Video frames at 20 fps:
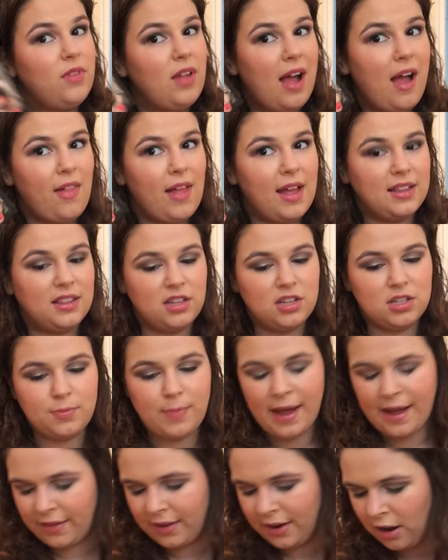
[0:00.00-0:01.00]
I like this
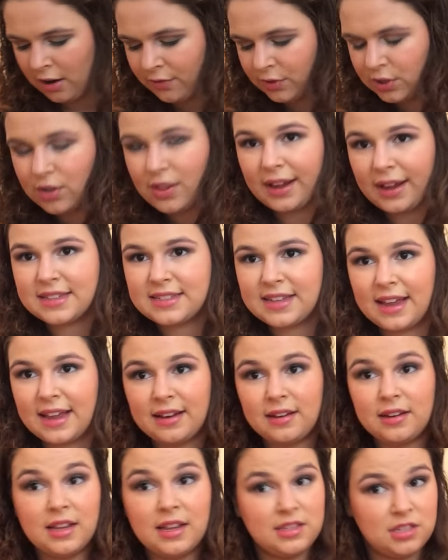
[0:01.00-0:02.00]
palette, even though, like I
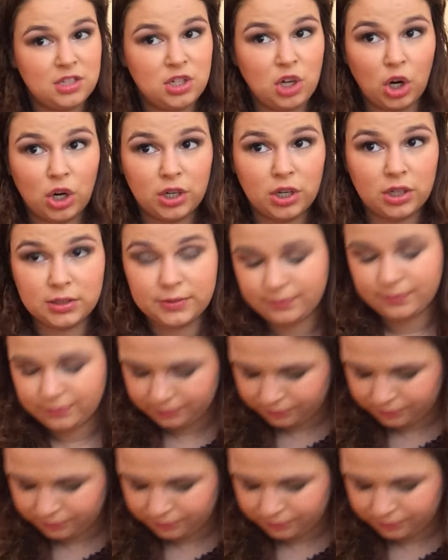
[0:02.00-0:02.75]
said, it's dark.